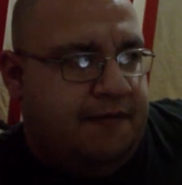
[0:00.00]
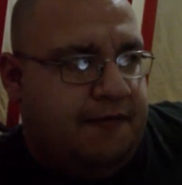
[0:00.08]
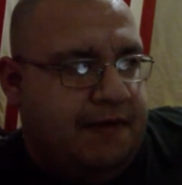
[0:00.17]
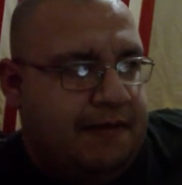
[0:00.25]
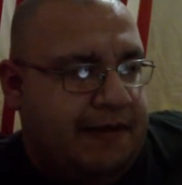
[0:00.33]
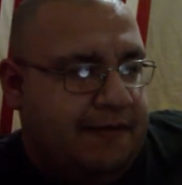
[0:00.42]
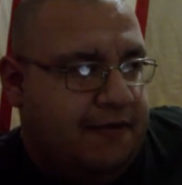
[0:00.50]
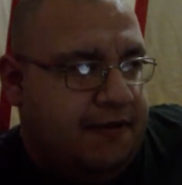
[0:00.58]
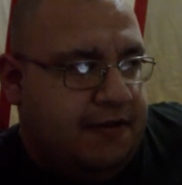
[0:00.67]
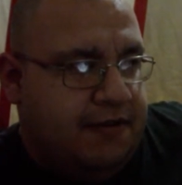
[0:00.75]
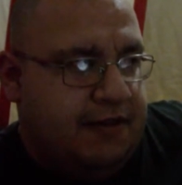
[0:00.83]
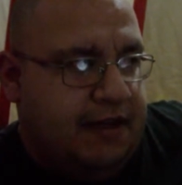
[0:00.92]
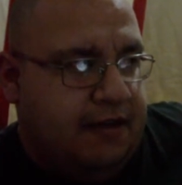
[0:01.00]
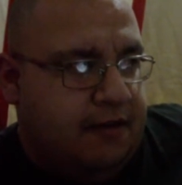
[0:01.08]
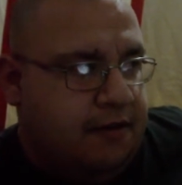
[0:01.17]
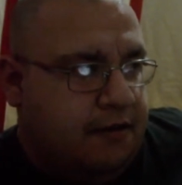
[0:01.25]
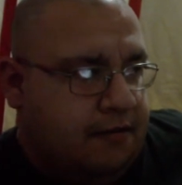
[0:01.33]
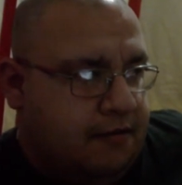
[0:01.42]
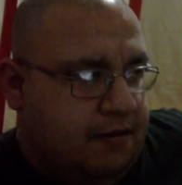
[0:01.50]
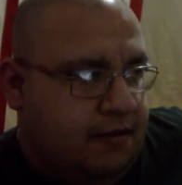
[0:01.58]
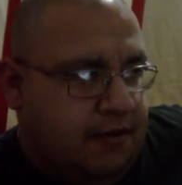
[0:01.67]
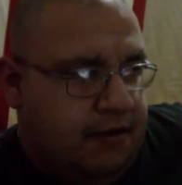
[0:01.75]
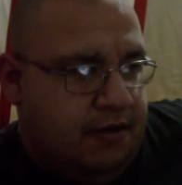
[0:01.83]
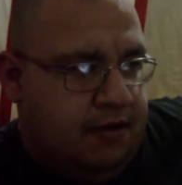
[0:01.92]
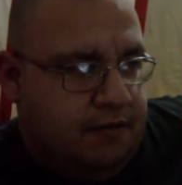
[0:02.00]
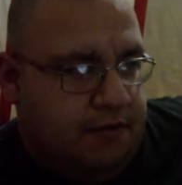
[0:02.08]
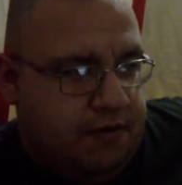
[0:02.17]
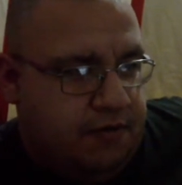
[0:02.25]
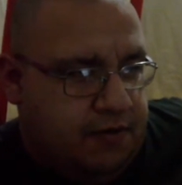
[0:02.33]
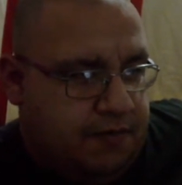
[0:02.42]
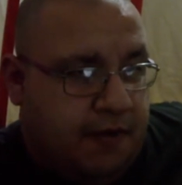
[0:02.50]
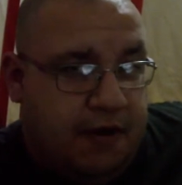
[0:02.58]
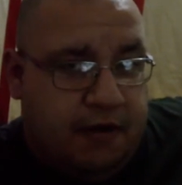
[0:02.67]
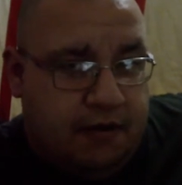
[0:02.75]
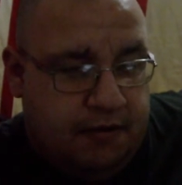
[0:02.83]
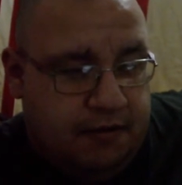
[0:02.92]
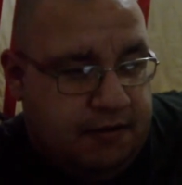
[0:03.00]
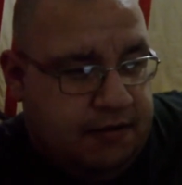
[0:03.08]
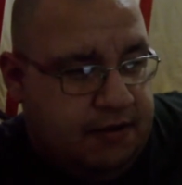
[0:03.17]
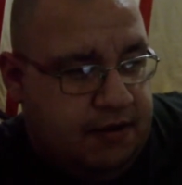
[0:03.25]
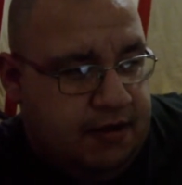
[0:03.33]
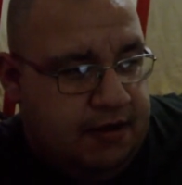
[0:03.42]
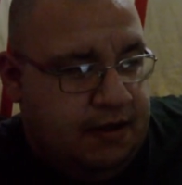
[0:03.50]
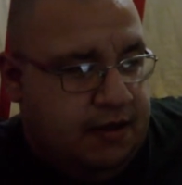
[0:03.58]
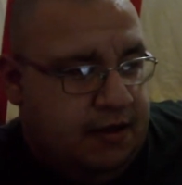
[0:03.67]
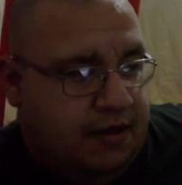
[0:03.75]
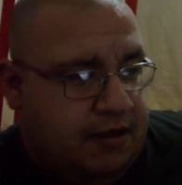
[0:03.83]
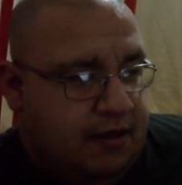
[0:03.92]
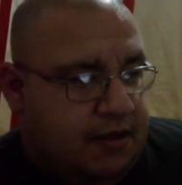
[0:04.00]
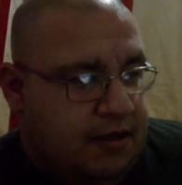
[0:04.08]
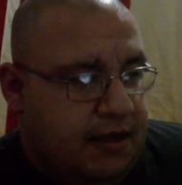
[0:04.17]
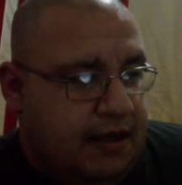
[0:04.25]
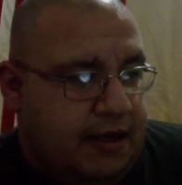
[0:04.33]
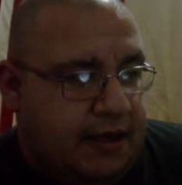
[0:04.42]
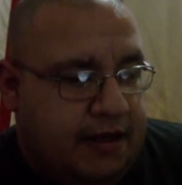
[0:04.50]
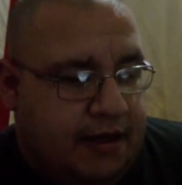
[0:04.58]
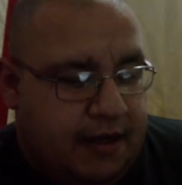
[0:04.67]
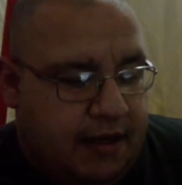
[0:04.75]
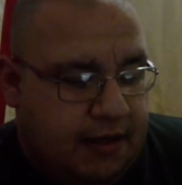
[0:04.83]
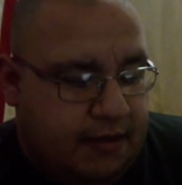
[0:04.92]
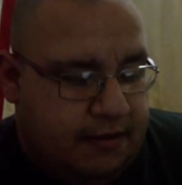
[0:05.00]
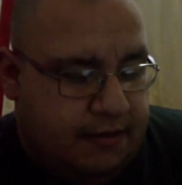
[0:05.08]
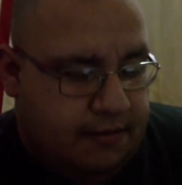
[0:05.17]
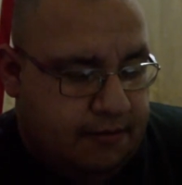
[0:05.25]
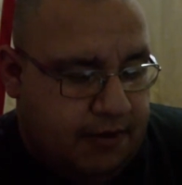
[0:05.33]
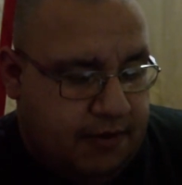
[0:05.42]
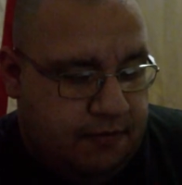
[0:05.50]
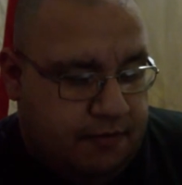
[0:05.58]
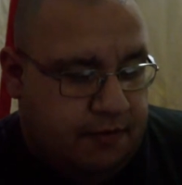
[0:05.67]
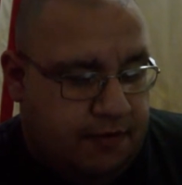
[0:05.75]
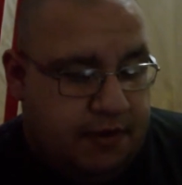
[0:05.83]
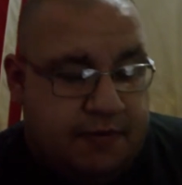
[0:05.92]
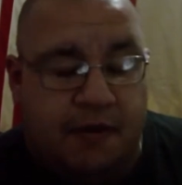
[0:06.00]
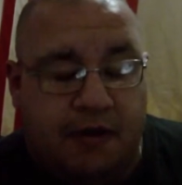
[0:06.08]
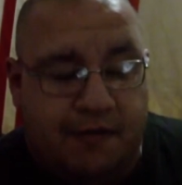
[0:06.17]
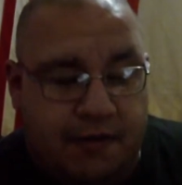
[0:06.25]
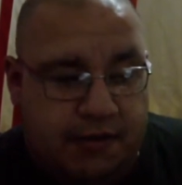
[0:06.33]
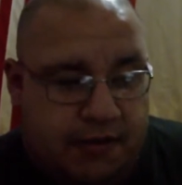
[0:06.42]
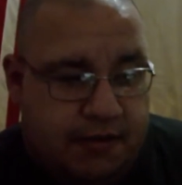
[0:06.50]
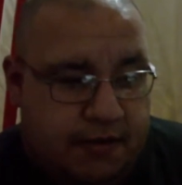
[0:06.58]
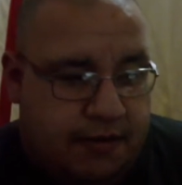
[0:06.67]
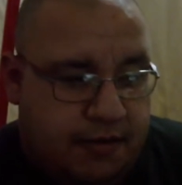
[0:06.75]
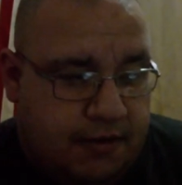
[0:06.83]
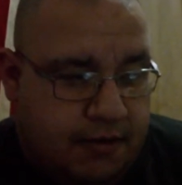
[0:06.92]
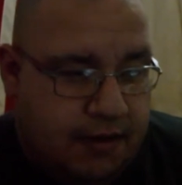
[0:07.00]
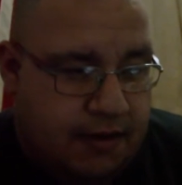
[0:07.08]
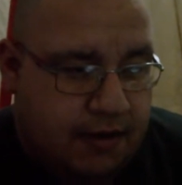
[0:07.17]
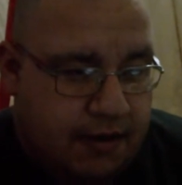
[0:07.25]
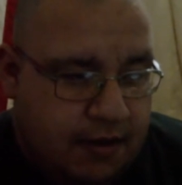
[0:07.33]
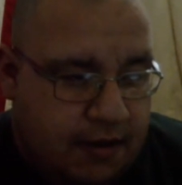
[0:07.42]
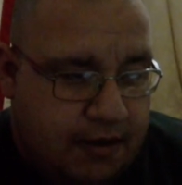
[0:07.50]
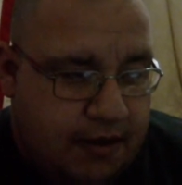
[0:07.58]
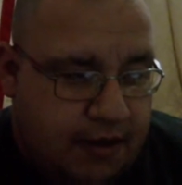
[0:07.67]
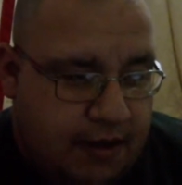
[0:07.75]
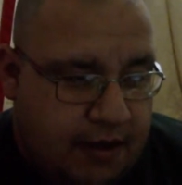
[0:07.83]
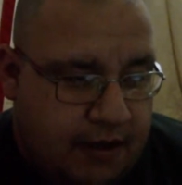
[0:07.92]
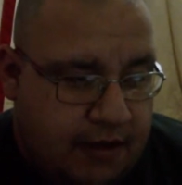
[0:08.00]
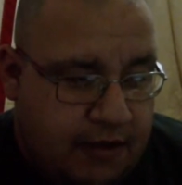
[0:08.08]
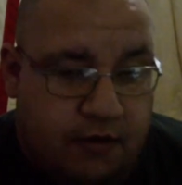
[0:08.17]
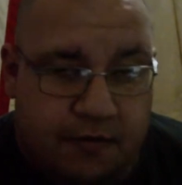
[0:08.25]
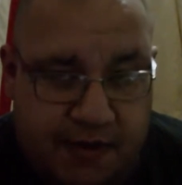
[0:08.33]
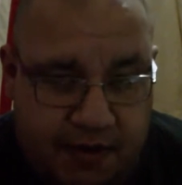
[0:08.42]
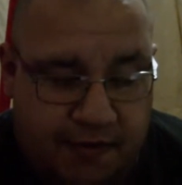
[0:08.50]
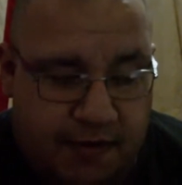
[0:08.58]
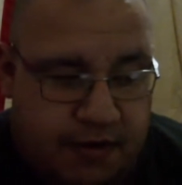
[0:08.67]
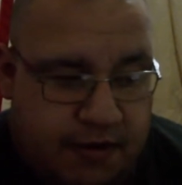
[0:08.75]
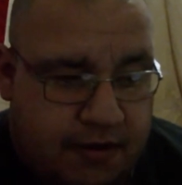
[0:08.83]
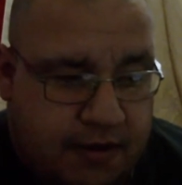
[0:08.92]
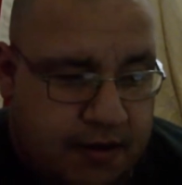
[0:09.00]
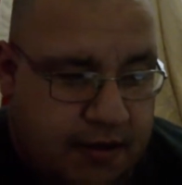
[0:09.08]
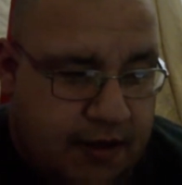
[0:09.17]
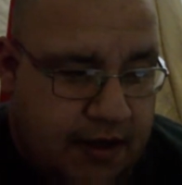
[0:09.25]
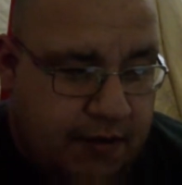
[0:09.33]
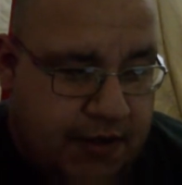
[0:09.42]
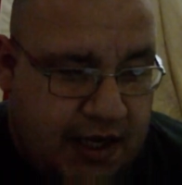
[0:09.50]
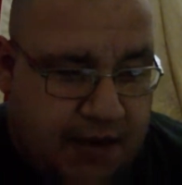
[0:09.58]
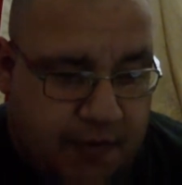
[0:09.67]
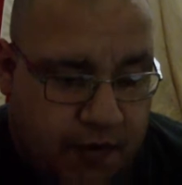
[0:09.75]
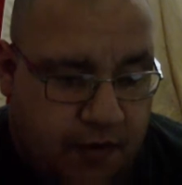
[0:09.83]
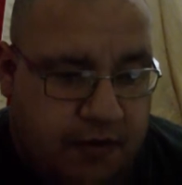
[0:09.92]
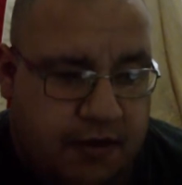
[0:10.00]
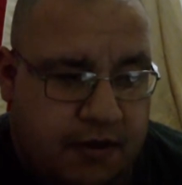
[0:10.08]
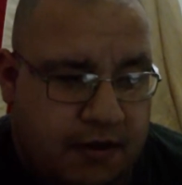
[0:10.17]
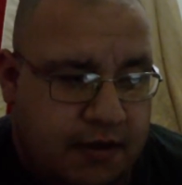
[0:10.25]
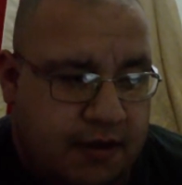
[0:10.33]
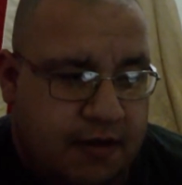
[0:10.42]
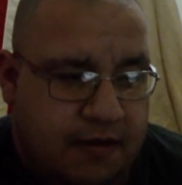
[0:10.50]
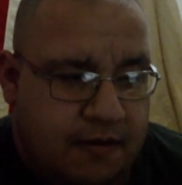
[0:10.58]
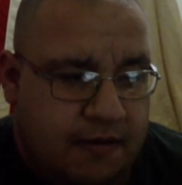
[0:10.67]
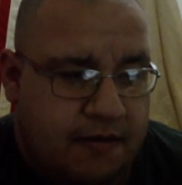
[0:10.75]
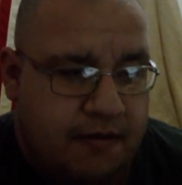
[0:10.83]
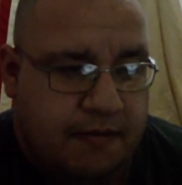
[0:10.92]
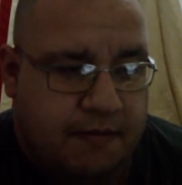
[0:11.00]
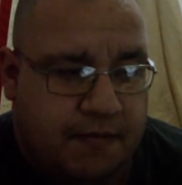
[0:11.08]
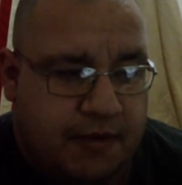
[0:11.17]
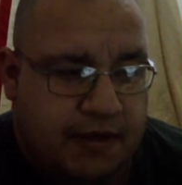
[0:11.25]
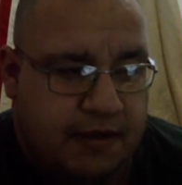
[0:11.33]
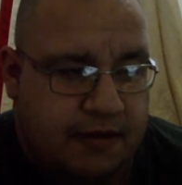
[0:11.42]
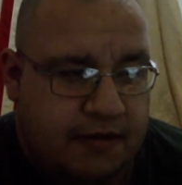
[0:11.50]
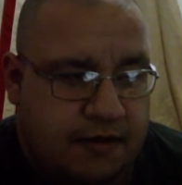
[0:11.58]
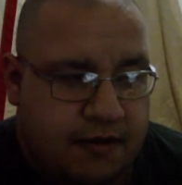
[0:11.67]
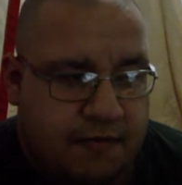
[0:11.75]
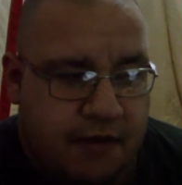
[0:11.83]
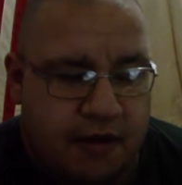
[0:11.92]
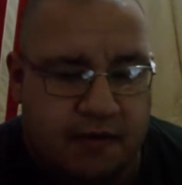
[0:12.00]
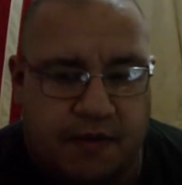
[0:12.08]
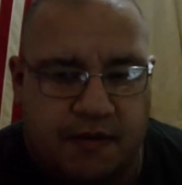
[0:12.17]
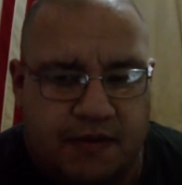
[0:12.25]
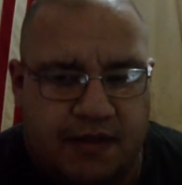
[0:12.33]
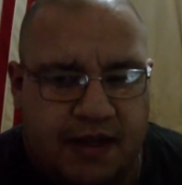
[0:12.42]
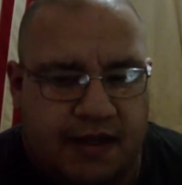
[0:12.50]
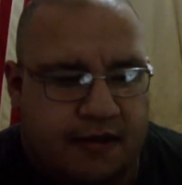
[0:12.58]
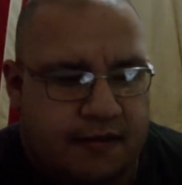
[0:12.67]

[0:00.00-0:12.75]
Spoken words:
for my first Stinger, which was small, and but it was a smaller version, and they sold the bigger versions, and which I had both. But the smaller one was like